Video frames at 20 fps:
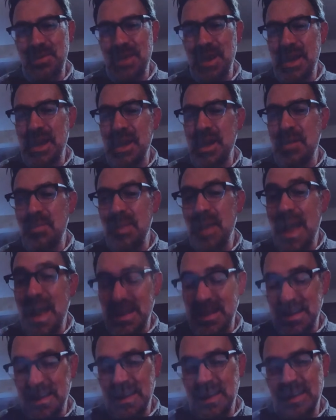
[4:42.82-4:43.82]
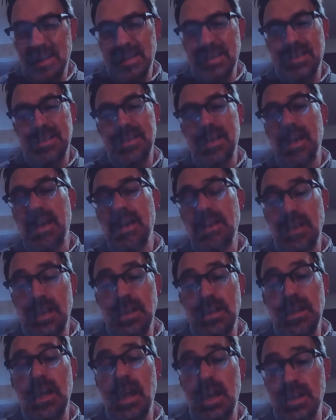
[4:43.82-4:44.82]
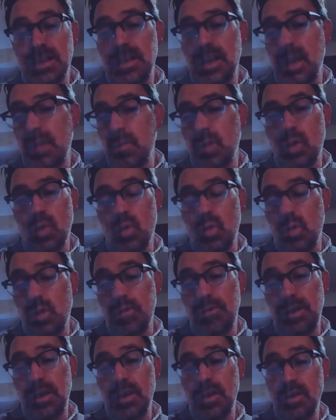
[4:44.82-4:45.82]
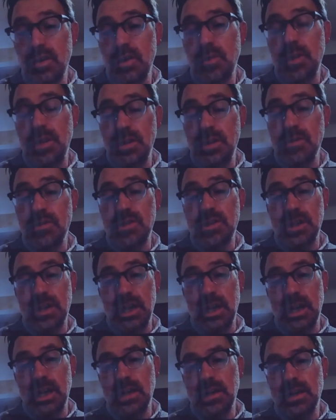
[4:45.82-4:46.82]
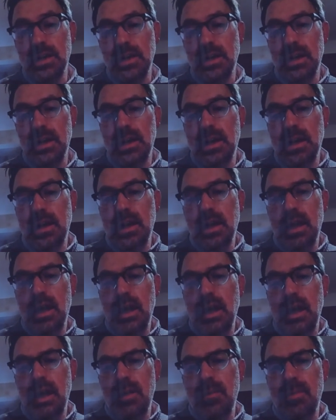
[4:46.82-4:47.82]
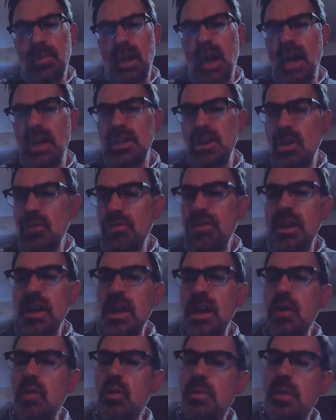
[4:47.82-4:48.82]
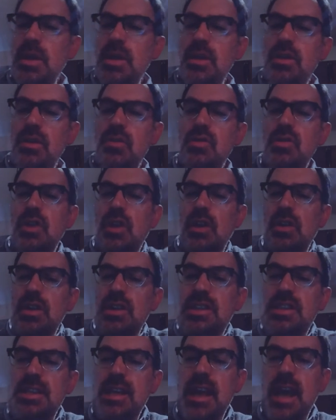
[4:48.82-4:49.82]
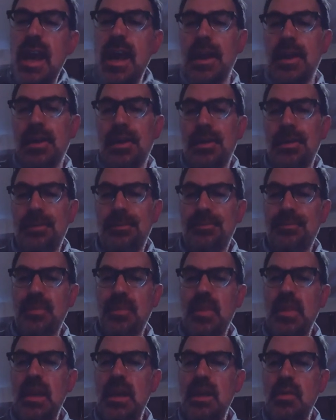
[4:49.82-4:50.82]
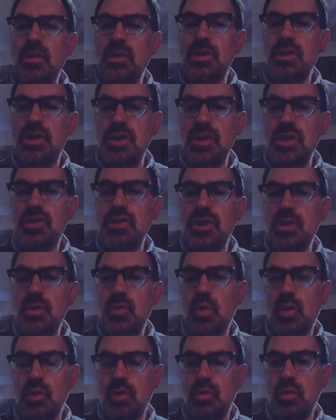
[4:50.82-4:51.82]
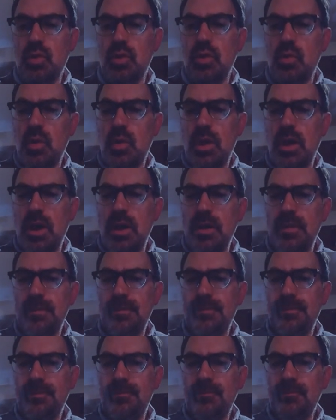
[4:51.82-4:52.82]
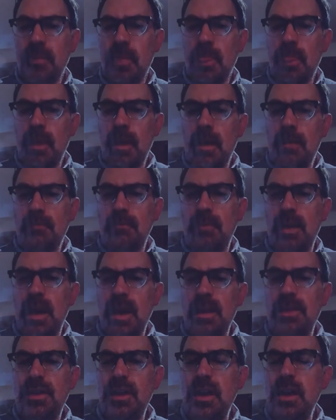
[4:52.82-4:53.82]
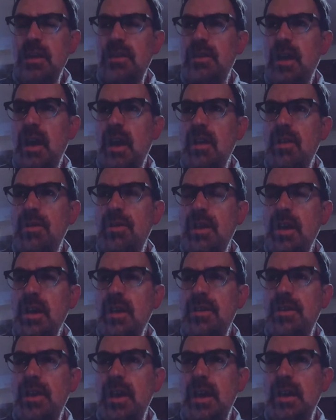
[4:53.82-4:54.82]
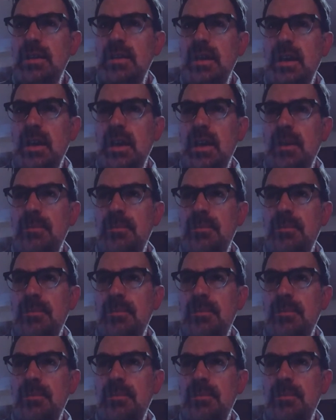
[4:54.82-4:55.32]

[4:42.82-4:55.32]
making a bet, saying that yes, chemical warfare could be used again. I don't think it would be used on the scale that it was used in World War I, but I think that